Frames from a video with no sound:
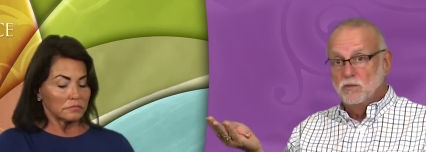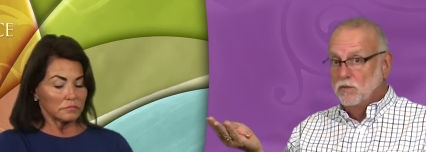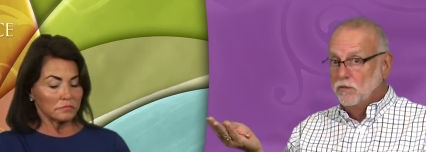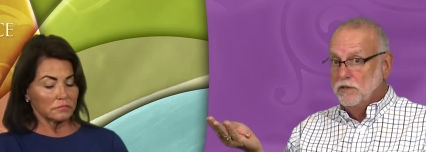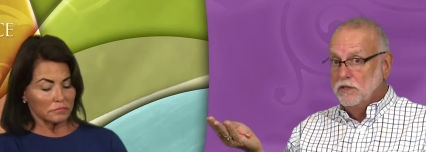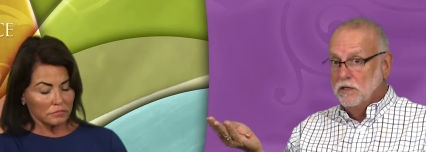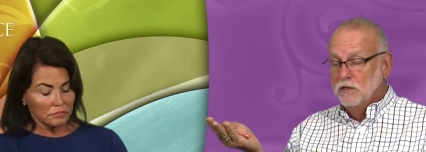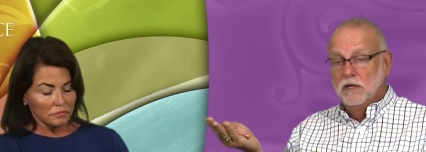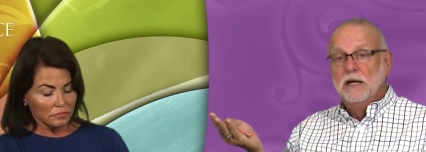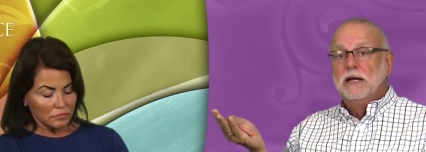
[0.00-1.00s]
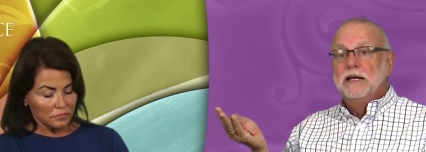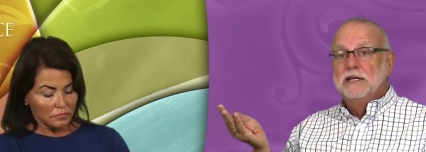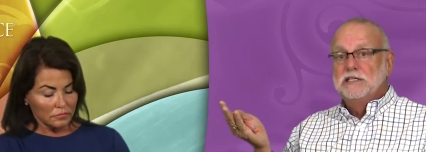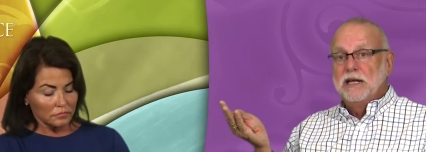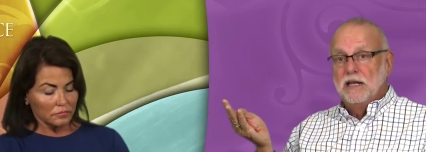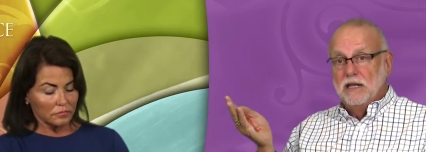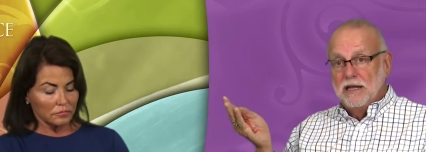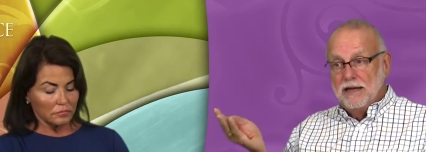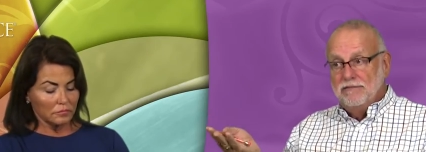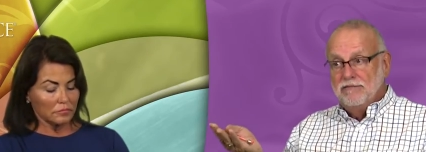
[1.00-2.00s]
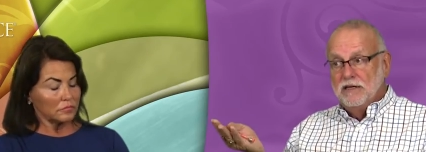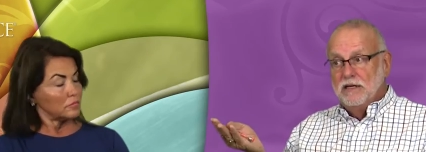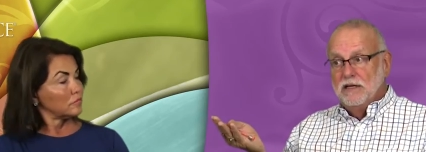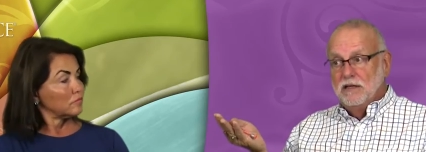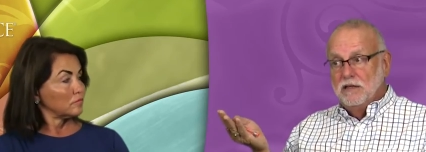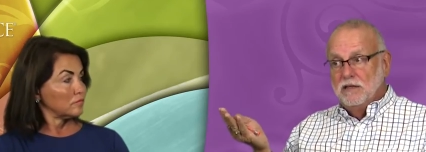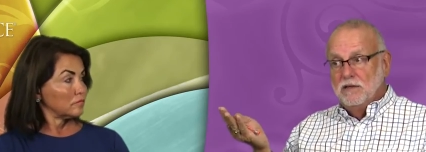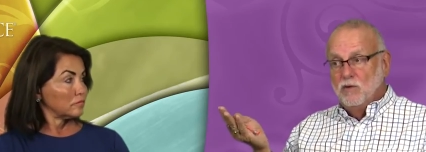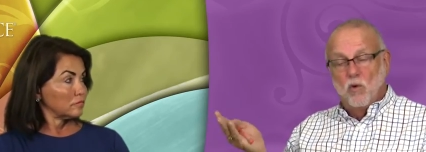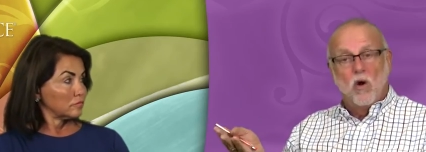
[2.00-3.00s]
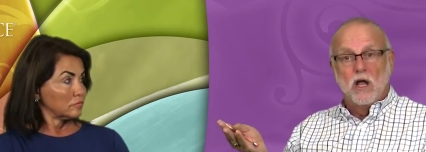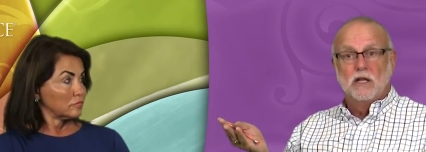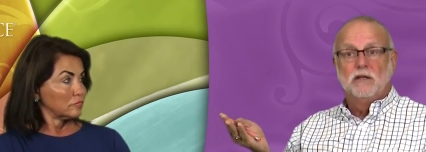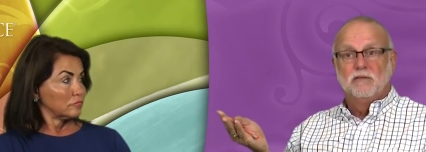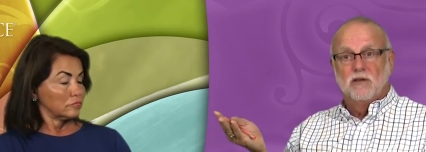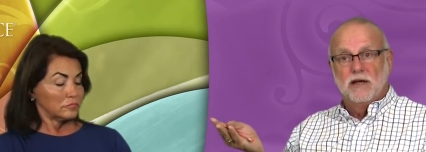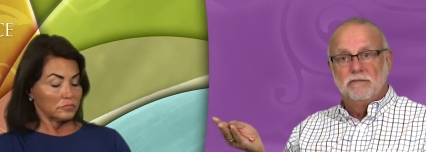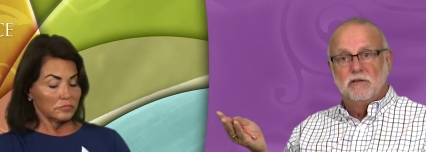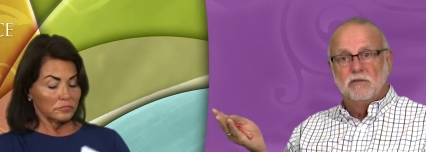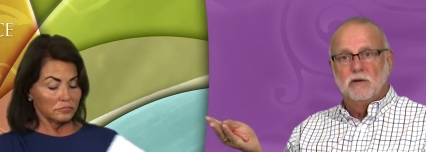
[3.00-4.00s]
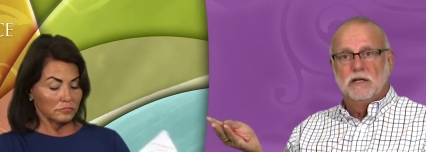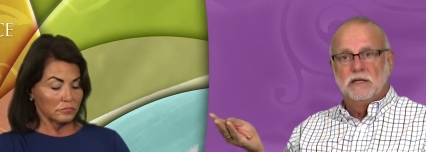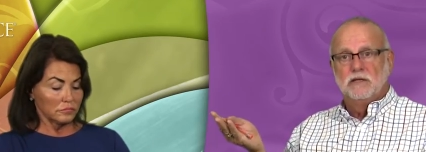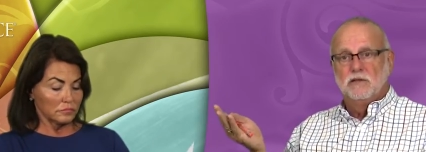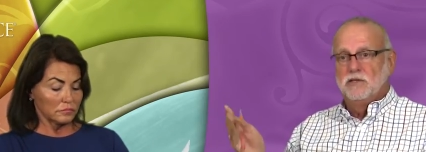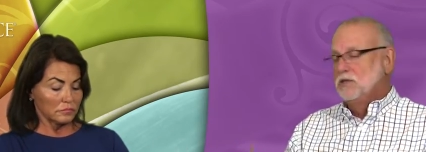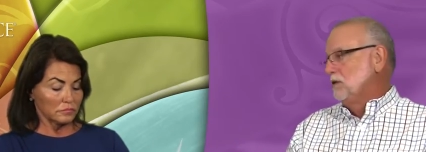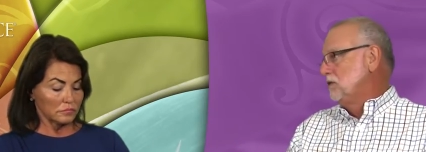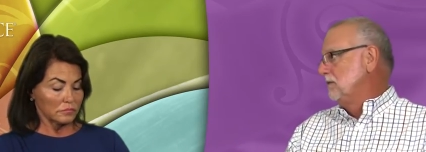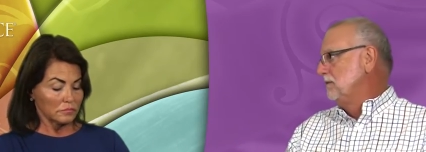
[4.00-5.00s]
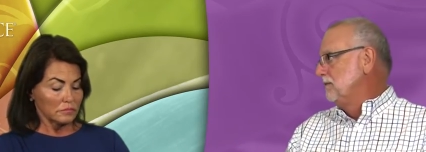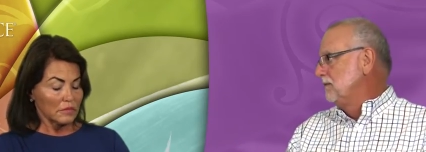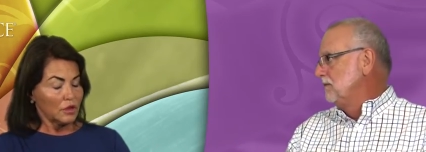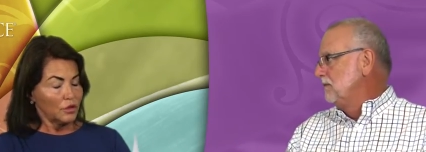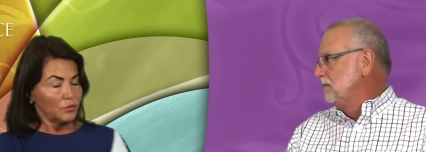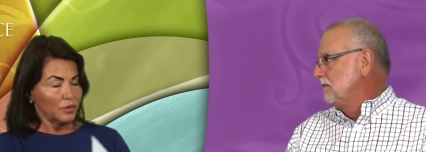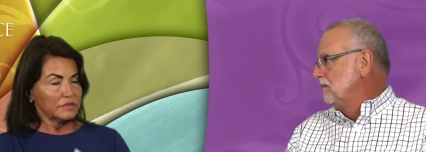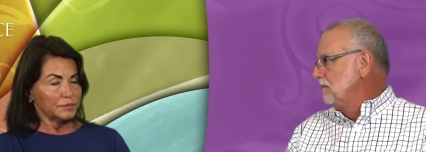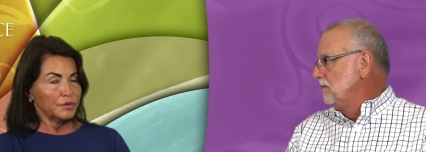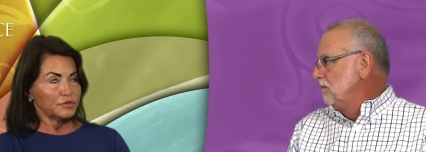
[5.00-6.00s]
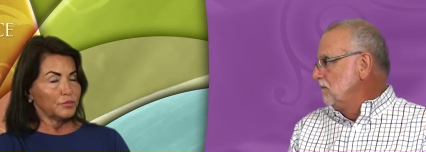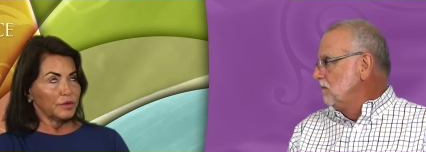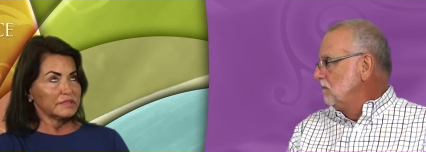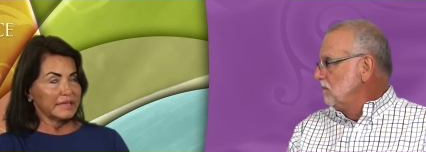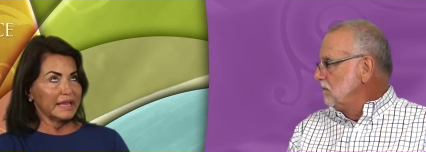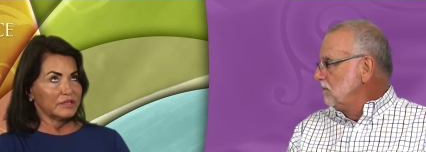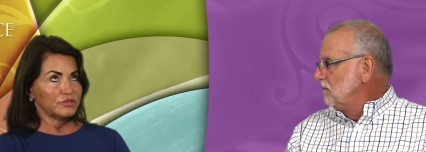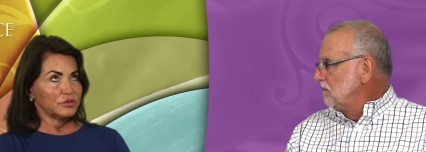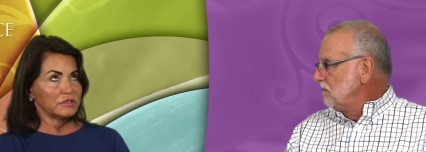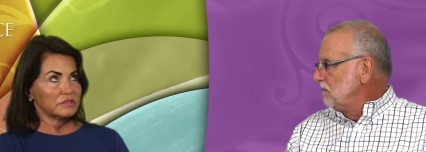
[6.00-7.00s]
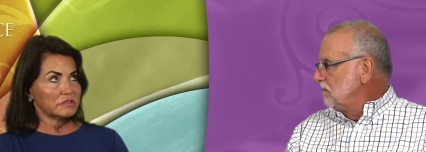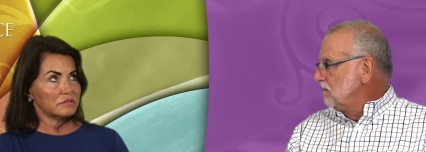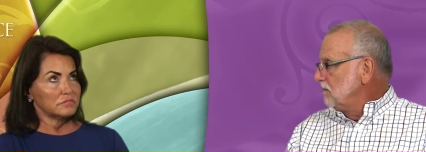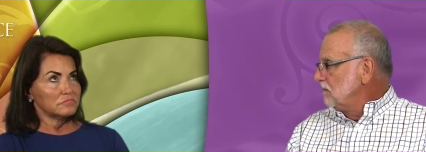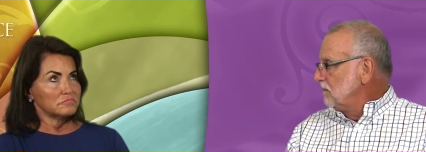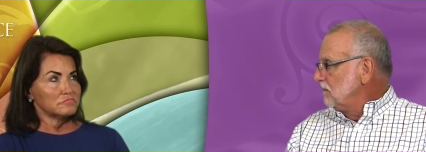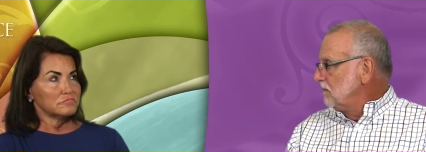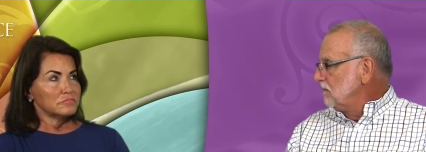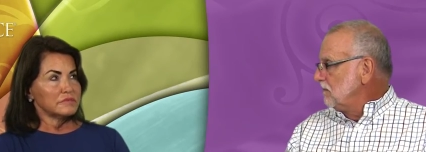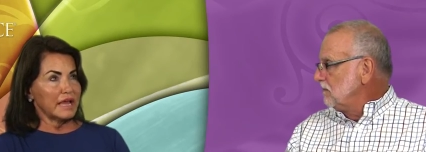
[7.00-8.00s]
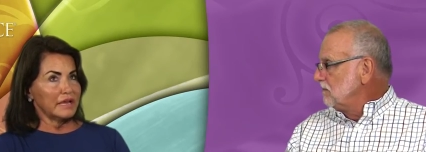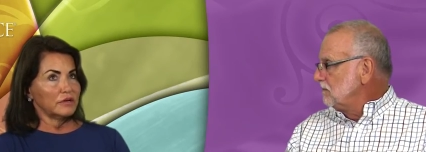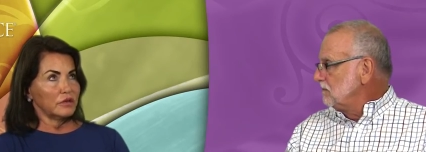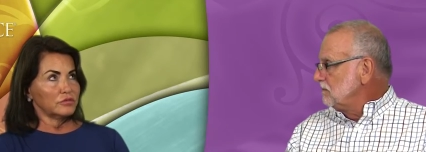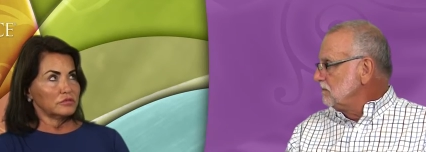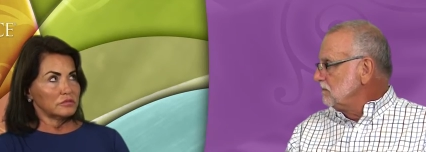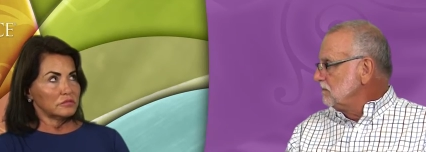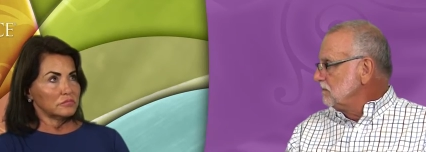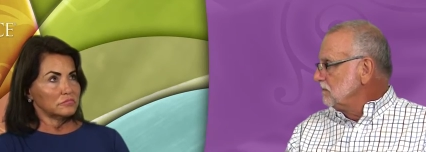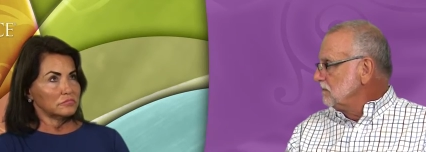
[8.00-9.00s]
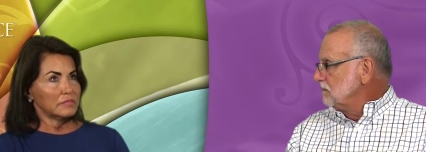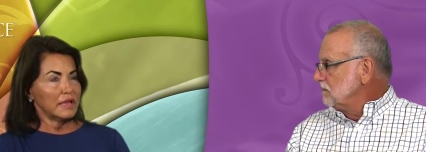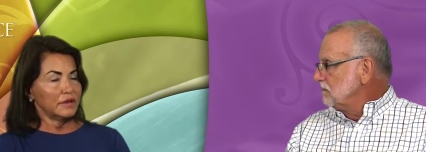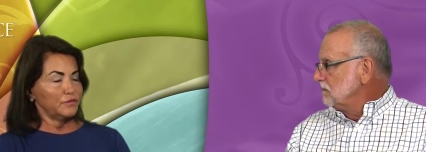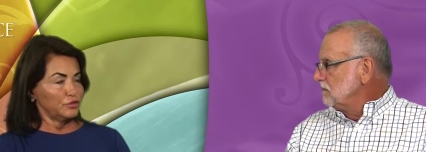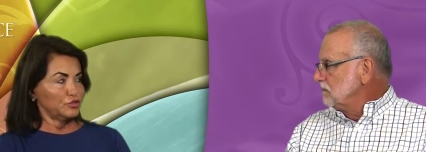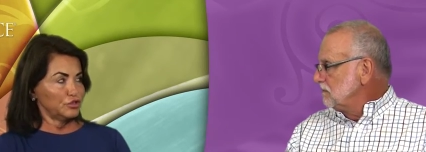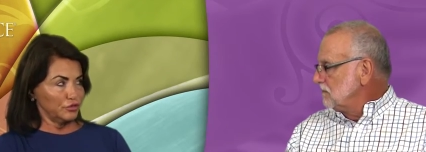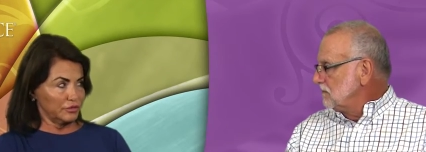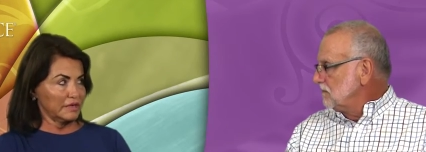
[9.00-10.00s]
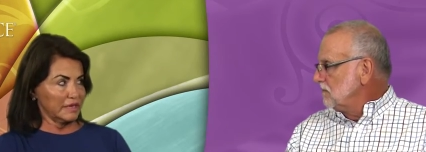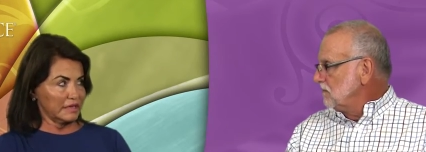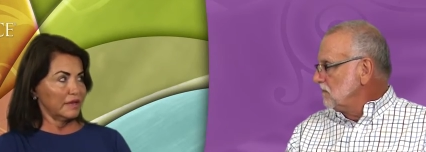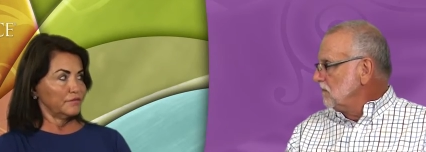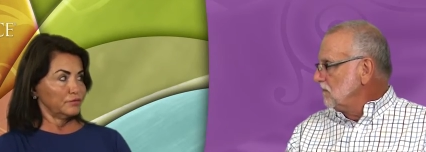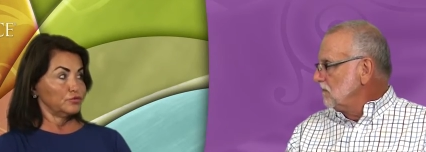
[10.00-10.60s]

Speaker 1: one way or the other. It's a life quality of life threatening decision.
Speaker 2: Once most, once cancer is diagnosed, and if you choose not to have